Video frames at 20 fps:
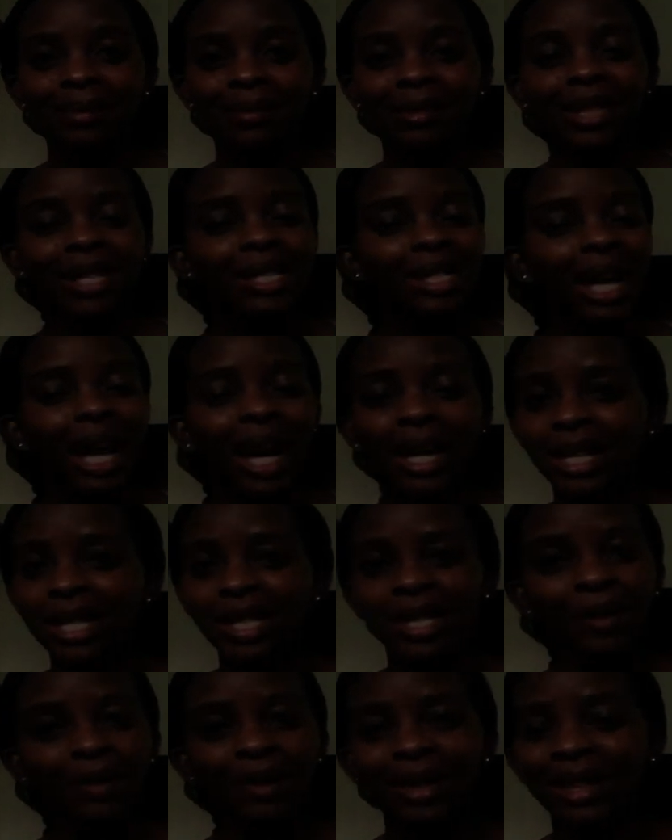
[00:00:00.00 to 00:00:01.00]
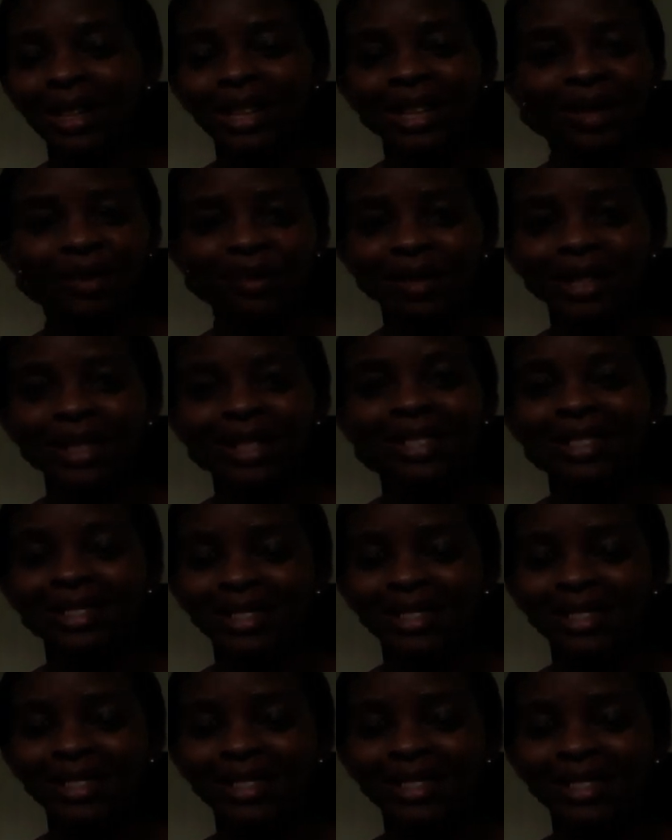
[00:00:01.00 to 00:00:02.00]
The sky is...
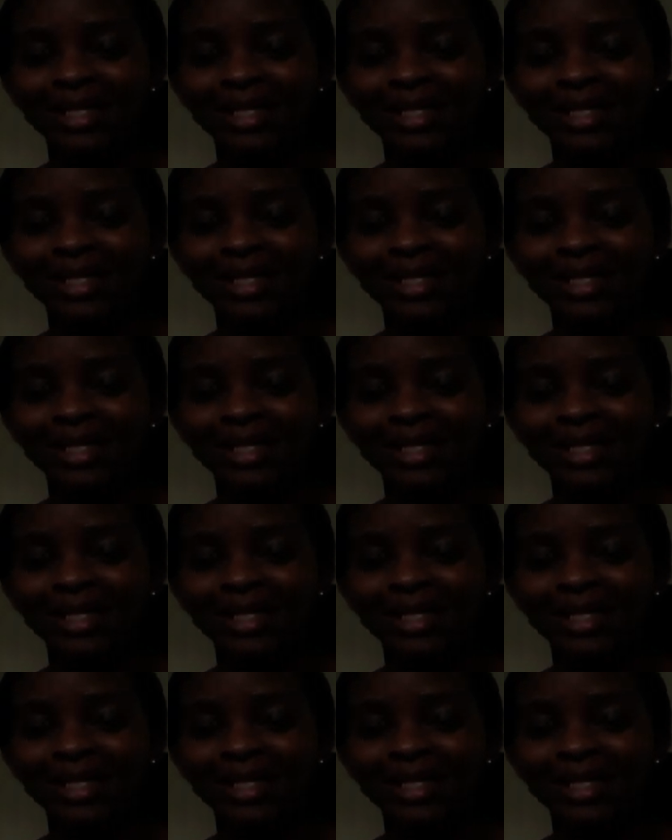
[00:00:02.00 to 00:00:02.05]
Yes.